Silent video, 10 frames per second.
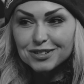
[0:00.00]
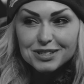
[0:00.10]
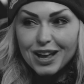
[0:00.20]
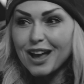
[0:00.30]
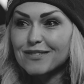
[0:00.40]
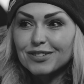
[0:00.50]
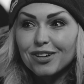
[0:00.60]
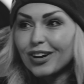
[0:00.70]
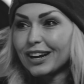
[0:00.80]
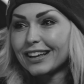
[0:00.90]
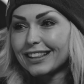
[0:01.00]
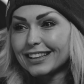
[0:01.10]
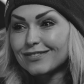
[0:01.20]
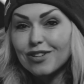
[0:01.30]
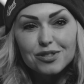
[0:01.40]
hole slammed or any of
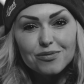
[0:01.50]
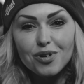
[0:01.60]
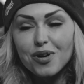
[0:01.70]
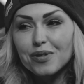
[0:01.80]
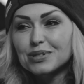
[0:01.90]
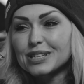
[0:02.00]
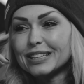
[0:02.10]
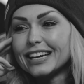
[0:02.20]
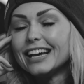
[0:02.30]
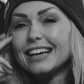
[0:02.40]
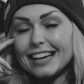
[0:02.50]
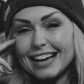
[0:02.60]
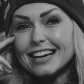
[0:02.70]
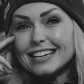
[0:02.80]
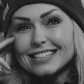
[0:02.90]
run the ropes. And
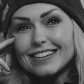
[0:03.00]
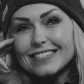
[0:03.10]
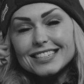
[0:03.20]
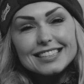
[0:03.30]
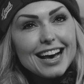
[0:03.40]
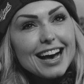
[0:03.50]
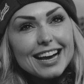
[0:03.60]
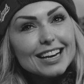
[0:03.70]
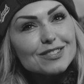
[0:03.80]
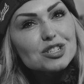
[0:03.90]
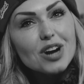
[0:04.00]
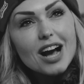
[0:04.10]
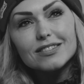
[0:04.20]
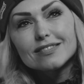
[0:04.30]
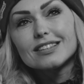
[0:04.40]
so I did that. I was
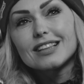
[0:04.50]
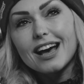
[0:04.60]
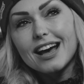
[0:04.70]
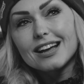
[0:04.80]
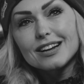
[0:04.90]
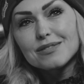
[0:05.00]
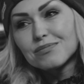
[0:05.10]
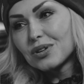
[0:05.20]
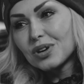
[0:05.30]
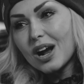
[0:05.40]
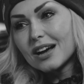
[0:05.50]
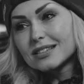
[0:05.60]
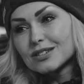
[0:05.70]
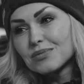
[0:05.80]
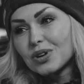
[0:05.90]
traveling with that,
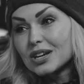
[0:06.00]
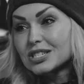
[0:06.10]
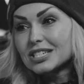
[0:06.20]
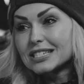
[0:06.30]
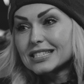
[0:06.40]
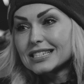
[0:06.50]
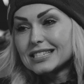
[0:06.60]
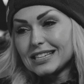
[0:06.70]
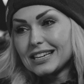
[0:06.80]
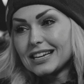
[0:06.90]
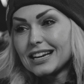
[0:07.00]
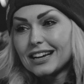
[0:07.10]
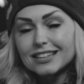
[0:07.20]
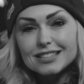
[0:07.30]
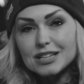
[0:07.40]
motocross, supercross, GNCC,
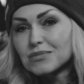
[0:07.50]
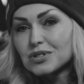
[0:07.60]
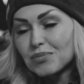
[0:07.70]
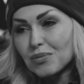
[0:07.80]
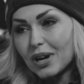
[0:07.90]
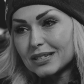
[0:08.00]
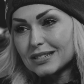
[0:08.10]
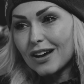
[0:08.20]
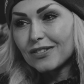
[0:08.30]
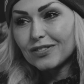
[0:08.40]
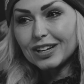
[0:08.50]
and some superbike stuff.